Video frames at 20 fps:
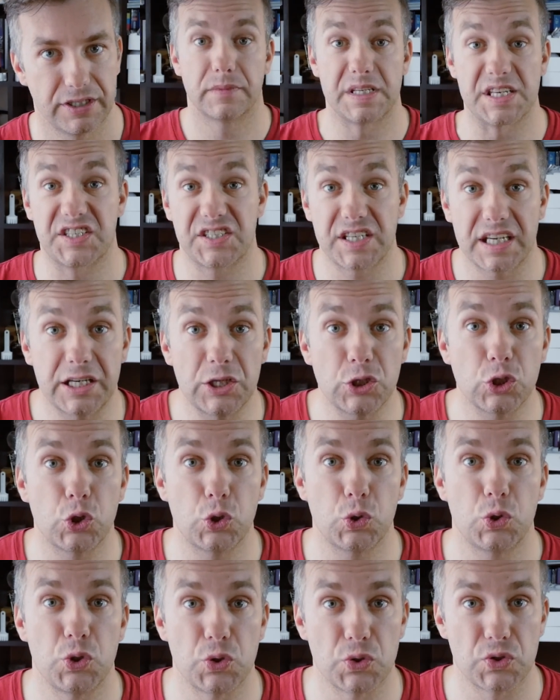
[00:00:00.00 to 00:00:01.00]
The second
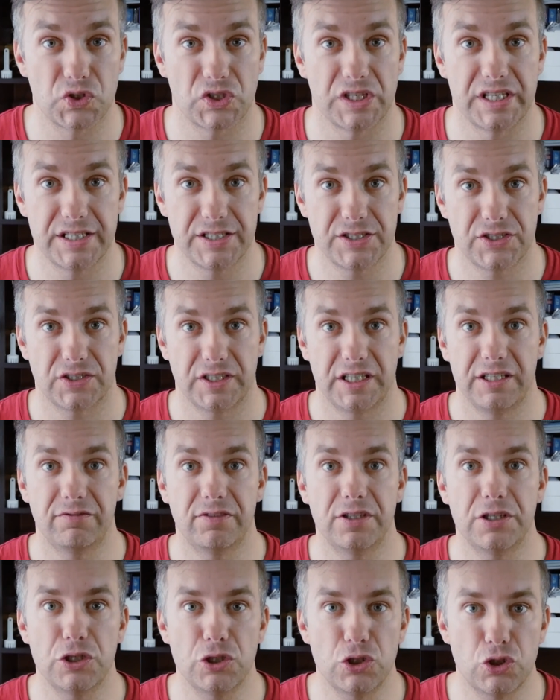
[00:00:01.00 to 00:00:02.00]
good news is,
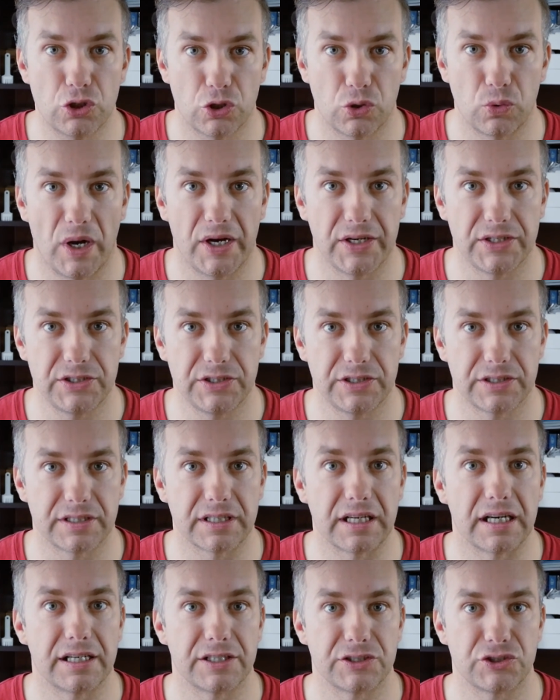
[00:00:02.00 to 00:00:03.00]
even though ITEAD
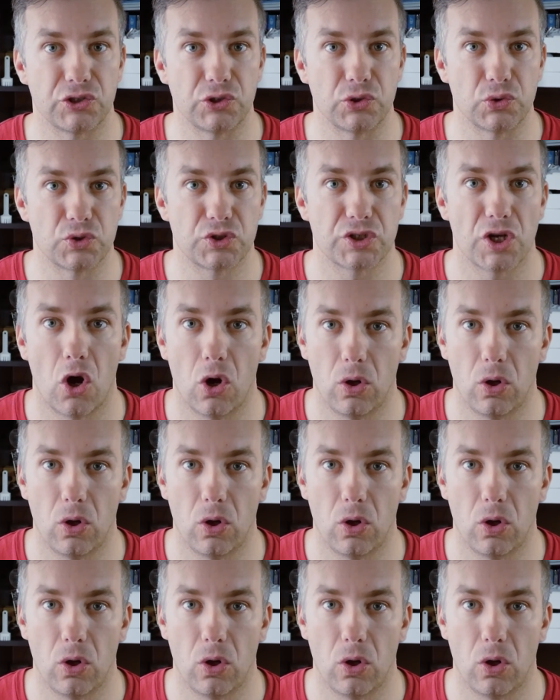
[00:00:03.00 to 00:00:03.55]
guys use